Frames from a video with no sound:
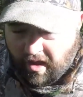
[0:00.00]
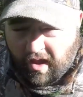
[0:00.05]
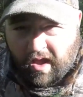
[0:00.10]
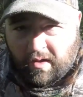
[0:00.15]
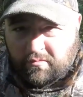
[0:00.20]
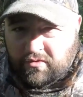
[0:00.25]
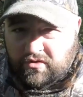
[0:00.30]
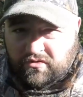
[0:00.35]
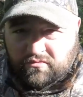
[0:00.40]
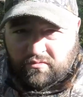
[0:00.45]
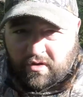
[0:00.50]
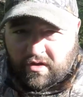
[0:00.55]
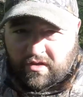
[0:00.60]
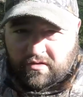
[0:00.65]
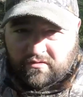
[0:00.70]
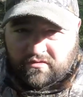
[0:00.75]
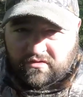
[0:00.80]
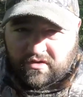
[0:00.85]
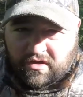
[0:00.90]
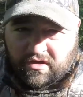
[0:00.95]
I'm just ready
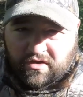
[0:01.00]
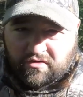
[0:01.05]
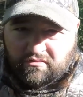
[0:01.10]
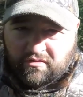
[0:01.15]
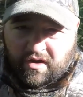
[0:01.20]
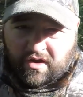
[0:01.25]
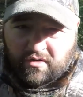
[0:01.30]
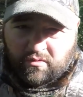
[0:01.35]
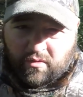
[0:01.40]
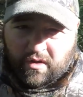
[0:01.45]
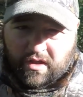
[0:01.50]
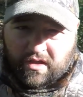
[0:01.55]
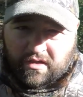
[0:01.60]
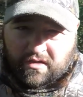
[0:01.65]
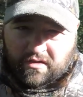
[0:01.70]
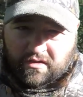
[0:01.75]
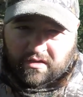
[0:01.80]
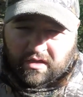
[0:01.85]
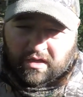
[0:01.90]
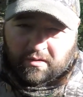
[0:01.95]
to sit here, ready to wait.
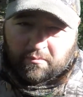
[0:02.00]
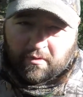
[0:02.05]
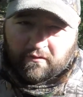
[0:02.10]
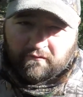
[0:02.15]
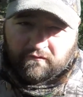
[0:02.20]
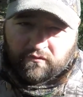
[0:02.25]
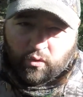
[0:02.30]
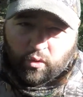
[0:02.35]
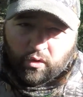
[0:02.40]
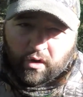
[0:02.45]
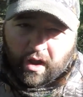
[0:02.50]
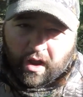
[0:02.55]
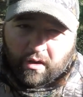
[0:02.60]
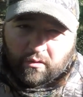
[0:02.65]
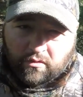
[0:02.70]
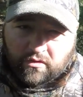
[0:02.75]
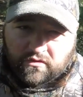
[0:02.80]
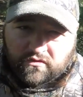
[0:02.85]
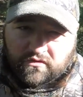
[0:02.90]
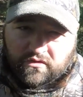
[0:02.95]
I got about 4
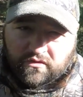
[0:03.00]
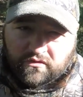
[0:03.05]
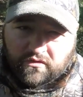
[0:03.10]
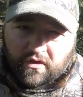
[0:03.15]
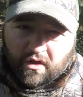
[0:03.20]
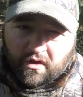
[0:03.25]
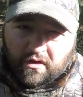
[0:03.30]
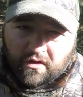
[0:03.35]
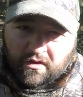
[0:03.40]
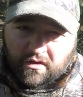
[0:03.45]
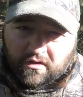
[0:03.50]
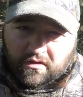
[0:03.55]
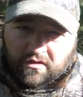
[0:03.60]
hours till dark.